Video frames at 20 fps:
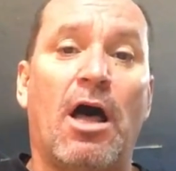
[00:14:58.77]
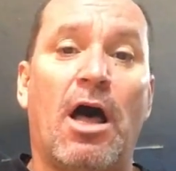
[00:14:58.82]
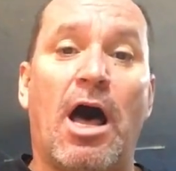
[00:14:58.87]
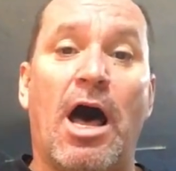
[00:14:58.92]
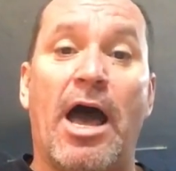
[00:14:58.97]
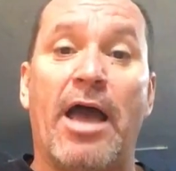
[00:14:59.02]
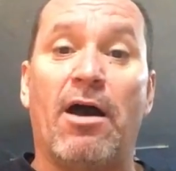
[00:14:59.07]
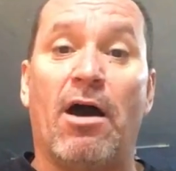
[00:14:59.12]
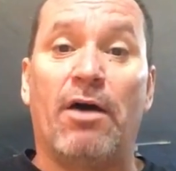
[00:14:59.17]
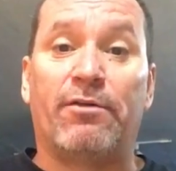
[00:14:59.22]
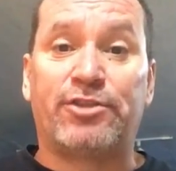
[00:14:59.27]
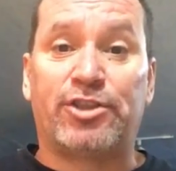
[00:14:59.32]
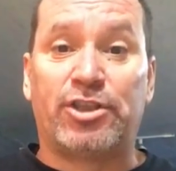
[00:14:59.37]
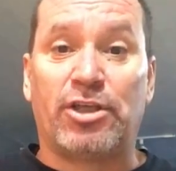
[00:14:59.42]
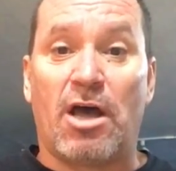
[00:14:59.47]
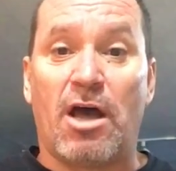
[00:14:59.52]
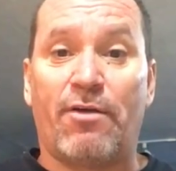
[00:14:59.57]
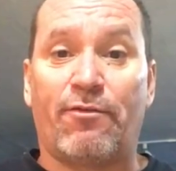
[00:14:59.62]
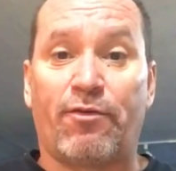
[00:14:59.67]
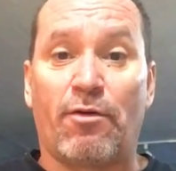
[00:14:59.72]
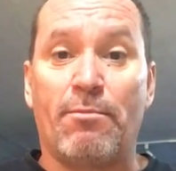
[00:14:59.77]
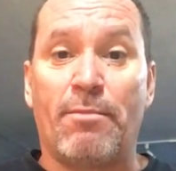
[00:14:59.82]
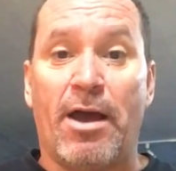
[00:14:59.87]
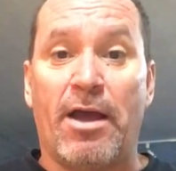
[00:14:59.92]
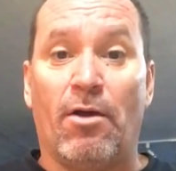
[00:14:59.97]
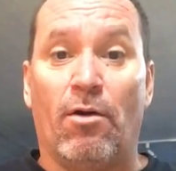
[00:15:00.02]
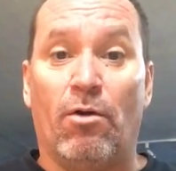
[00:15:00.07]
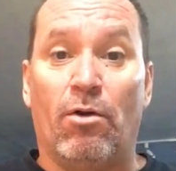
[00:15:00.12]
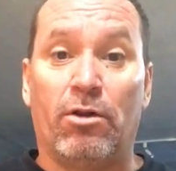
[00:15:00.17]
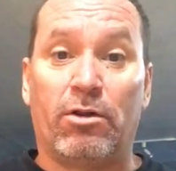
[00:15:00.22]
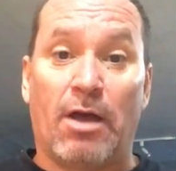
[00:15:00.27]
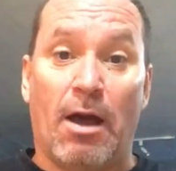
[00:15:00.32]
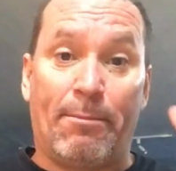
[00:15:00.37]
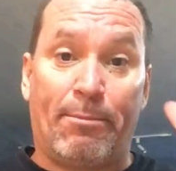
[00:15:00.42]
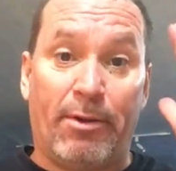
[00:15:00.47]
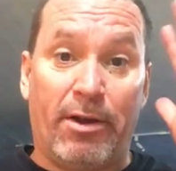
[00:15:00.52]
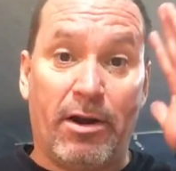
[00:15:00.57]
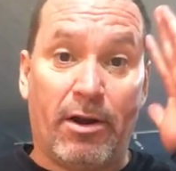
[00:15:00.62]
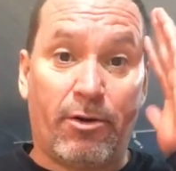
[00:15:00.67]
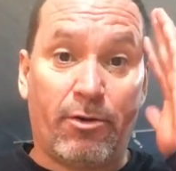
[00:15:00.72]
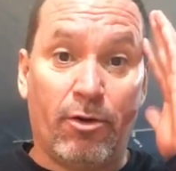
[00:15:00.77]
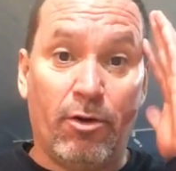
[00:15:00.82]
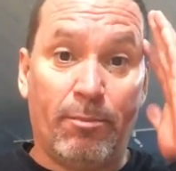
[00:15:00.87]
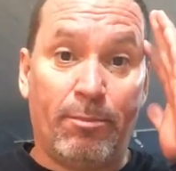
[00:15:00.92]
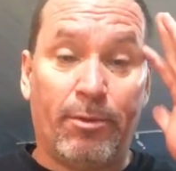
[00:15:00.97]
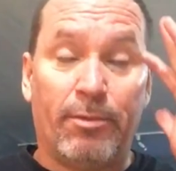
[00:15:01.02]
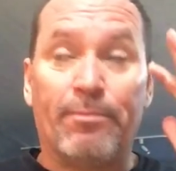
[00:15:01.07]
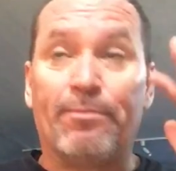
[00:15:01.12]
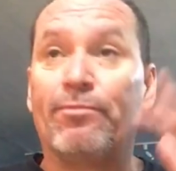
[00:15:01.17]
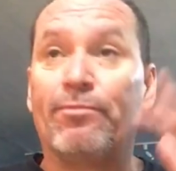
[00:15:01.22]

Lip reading: I offshot from my old capoeira group,